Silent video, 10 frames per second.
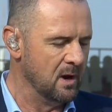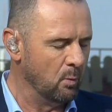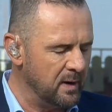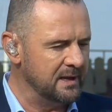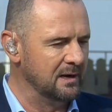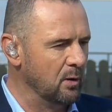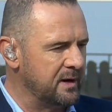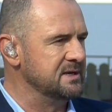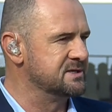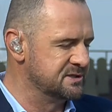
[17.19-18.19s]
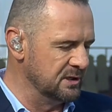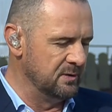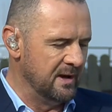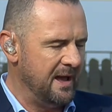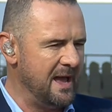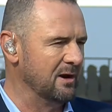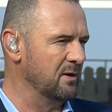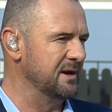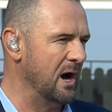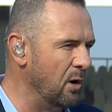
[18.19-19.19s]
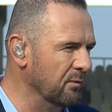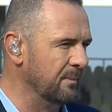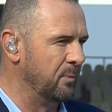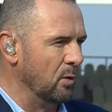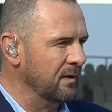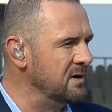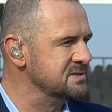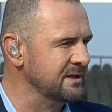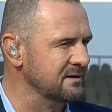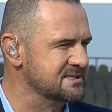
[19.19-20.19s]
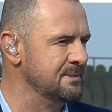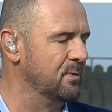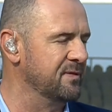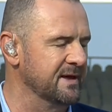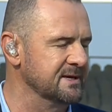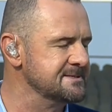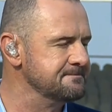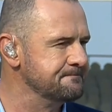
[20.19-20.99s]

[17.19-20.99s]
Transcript: What are you looking to do? How are you looking to hold the ball? Those little simple things.